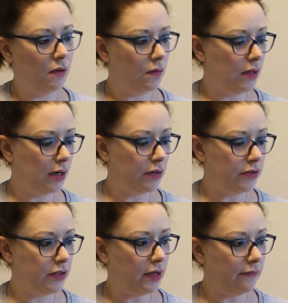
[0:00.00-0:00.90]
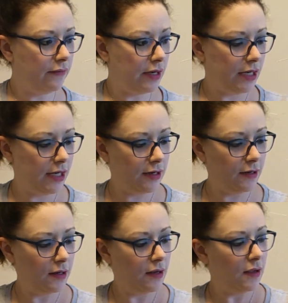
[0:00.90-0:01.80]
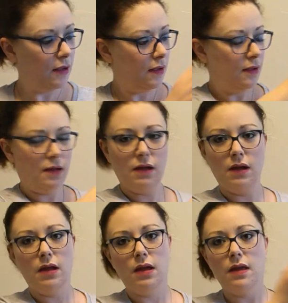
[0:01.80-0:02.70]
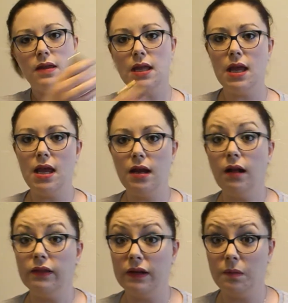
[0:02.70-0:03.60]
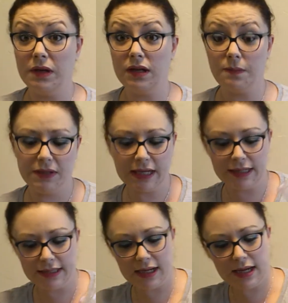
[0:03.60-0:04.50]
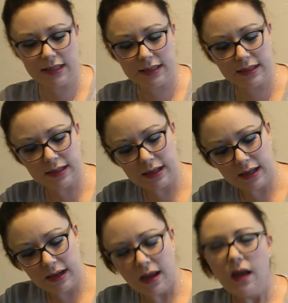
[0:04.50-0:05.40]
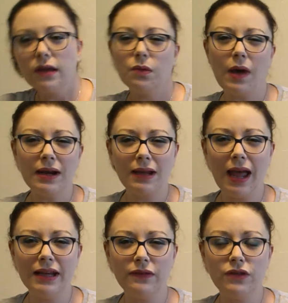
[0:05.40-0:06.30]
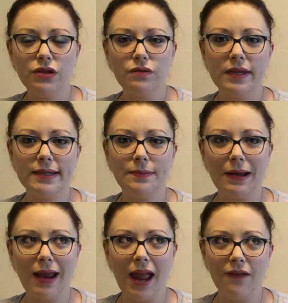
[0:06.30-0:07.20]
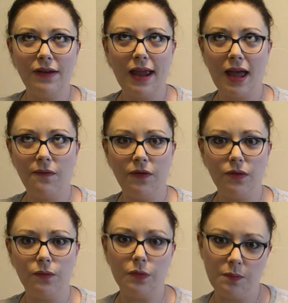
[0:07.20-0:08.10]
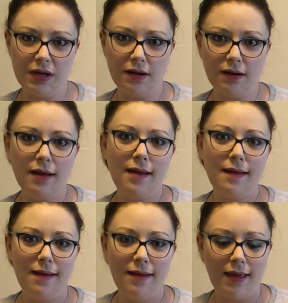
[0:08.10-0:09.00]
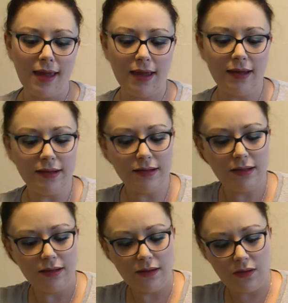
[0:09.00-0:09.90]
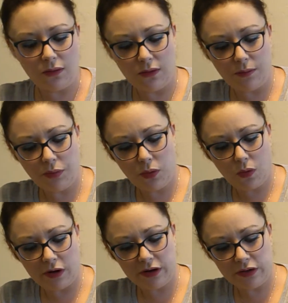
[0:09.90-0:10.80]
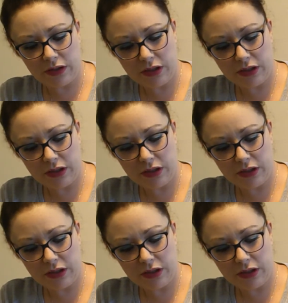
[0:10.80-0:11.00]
Get our stuff ready. And then a little bit of the Arkatensis. You want to kind of do this about half and half with the root beer and the port.